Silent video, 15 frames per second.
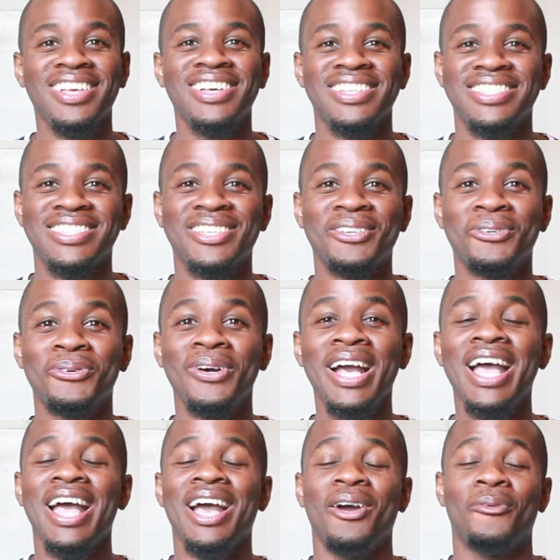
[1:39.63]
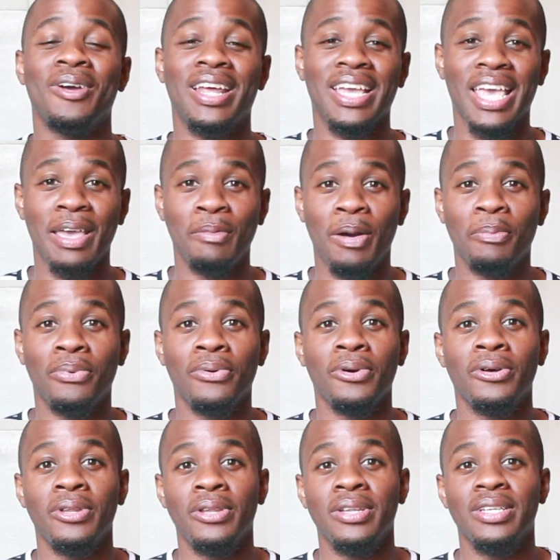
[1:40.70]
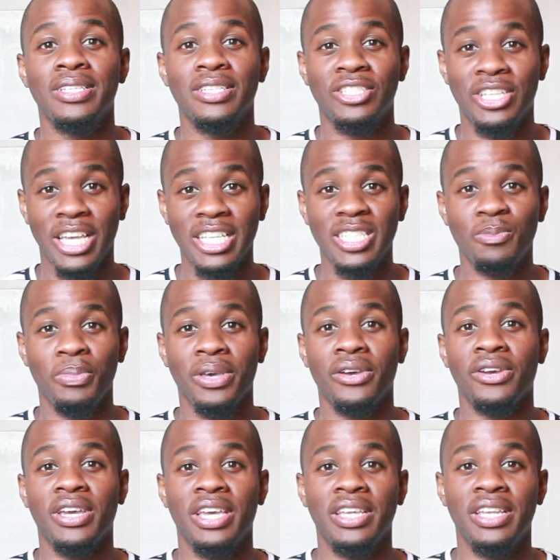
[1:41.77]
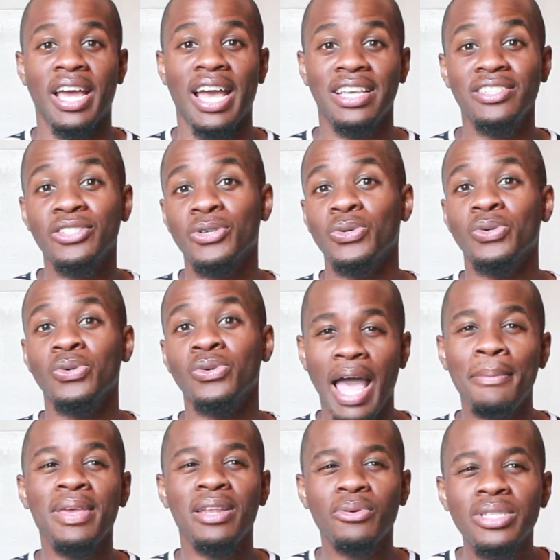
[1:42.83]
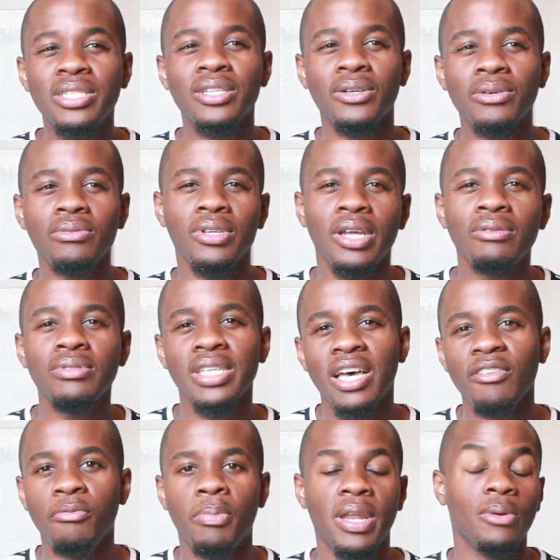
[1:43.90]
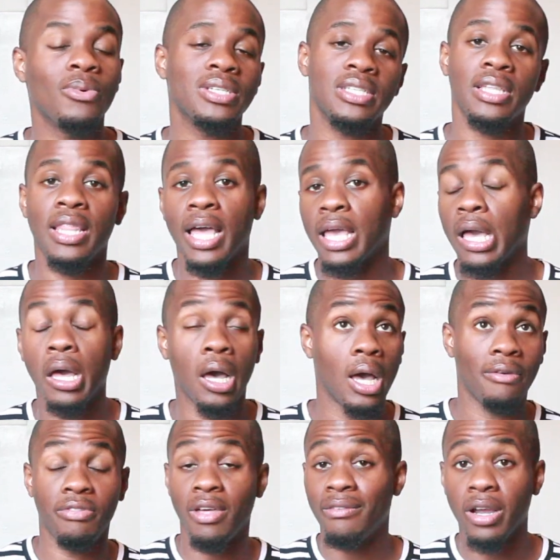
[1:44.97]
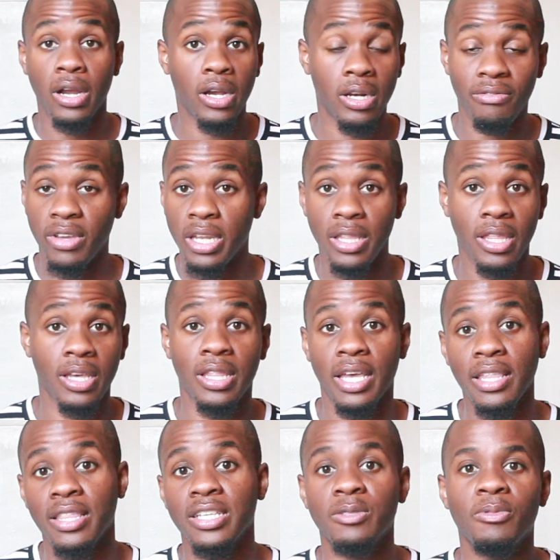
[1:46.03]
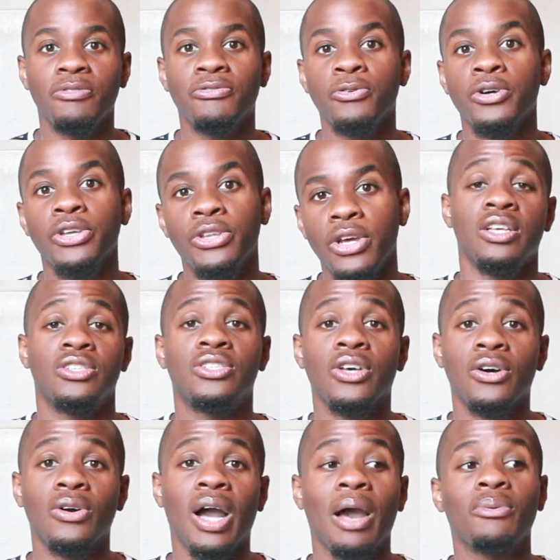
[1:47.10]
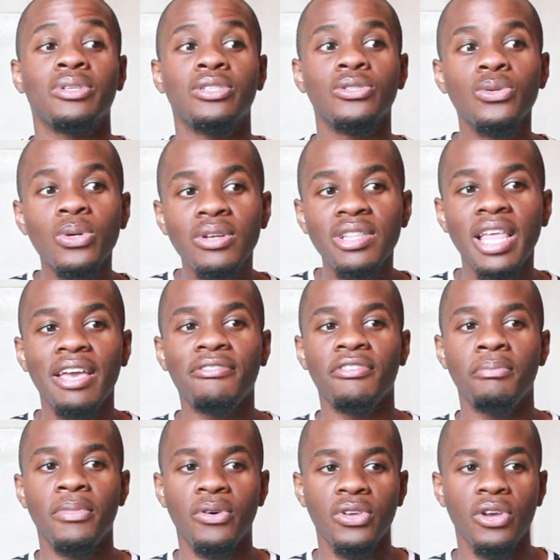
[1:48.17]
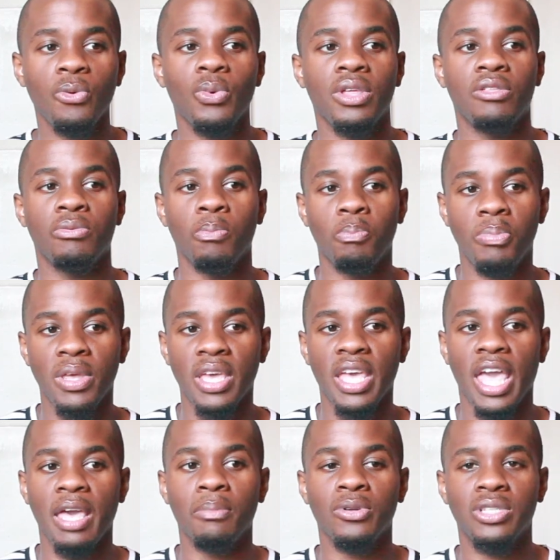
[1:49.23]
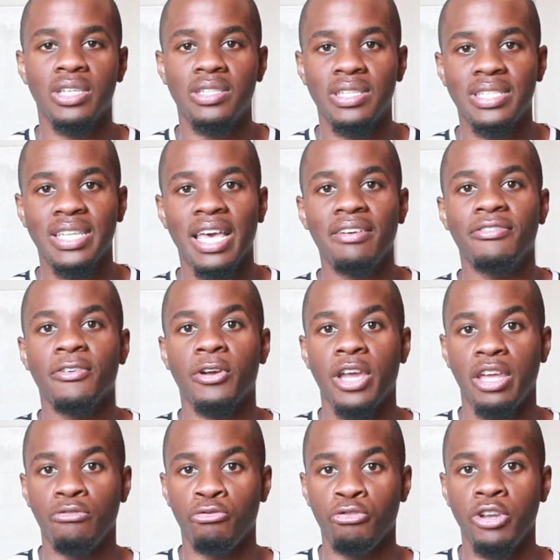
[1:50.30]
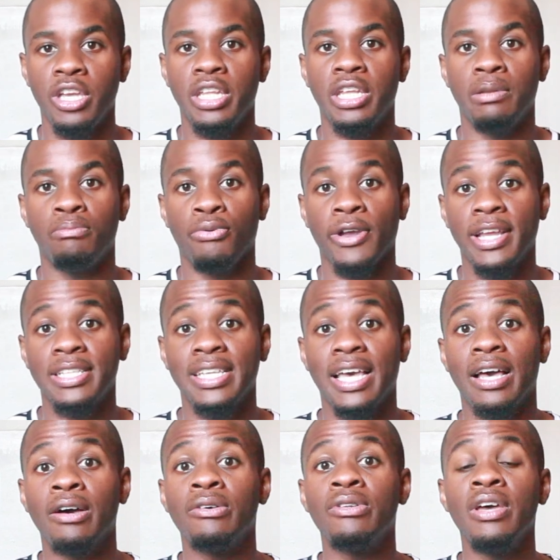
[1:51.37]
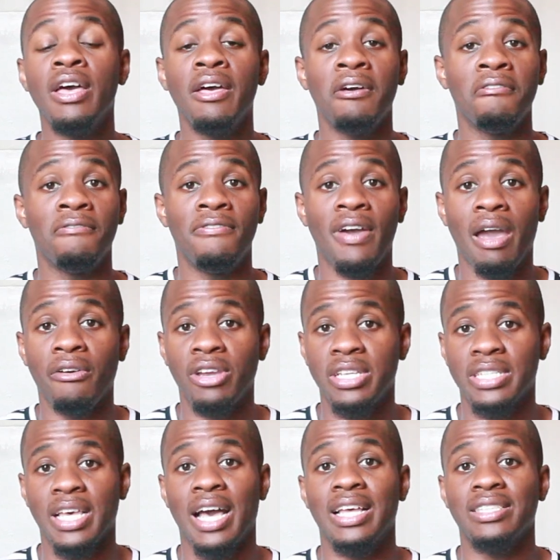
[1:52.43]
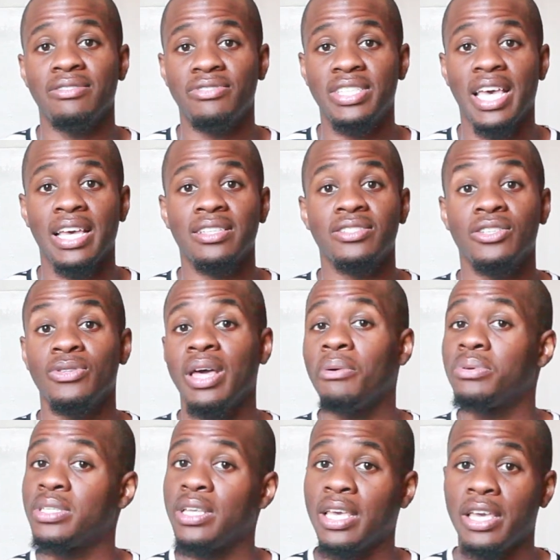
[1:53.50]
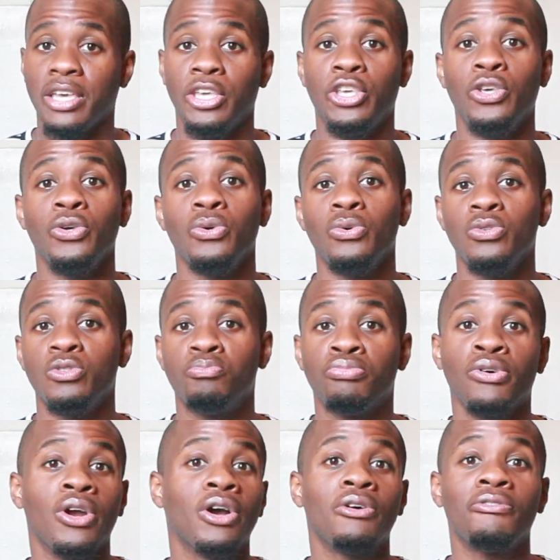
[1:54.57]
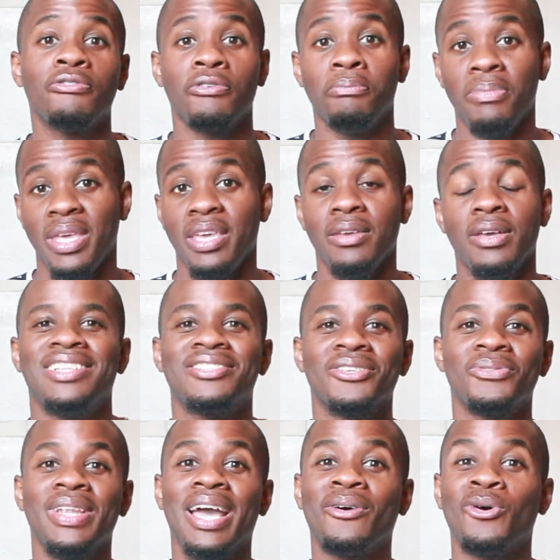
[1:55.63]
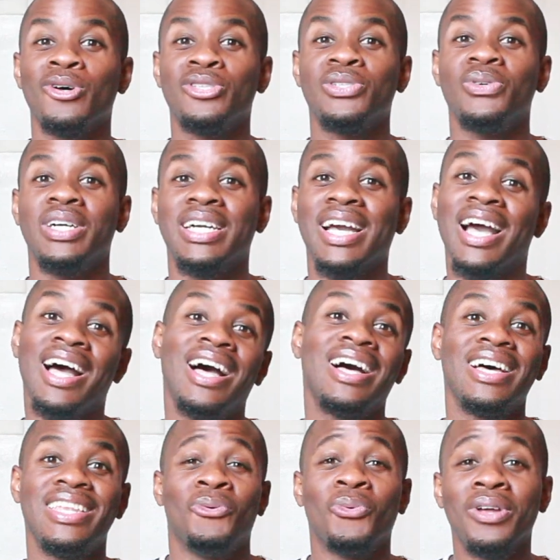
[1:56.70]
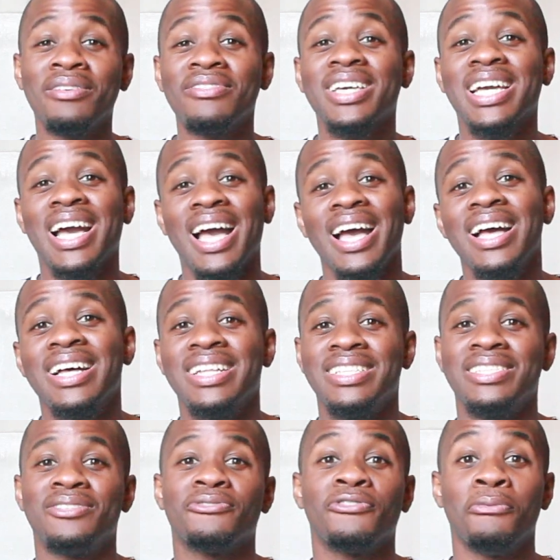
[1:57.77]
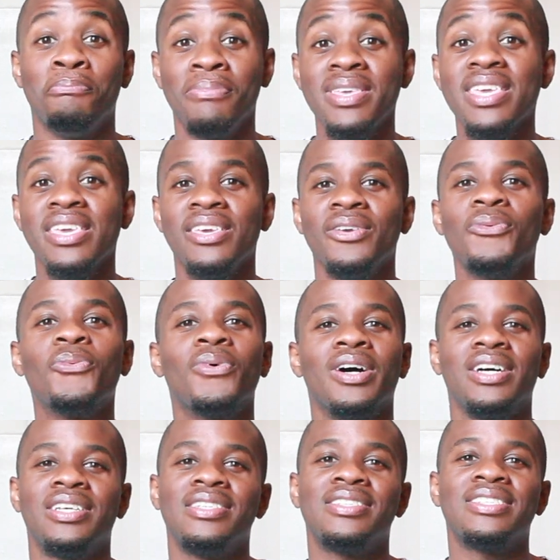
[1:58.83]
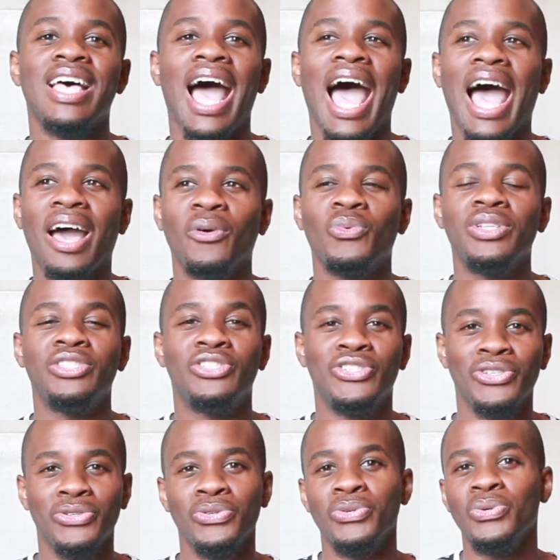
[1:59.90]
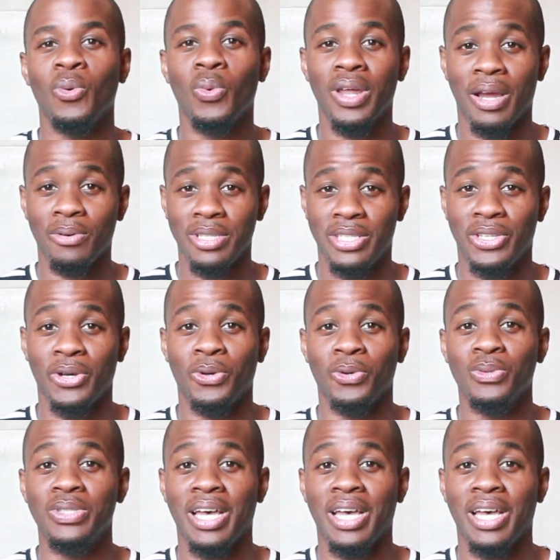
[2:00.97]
So when I came up on Shakespeare in high school, I mean, it was still, tough, but it wasn't like, oh, I've never heard of anything like this before, So I was sort of like familiar with being able to decipher and read and break down various kinds of text. So that was like a huge pro for me. So now on to a con. One of the cons for me was I would do what I was told.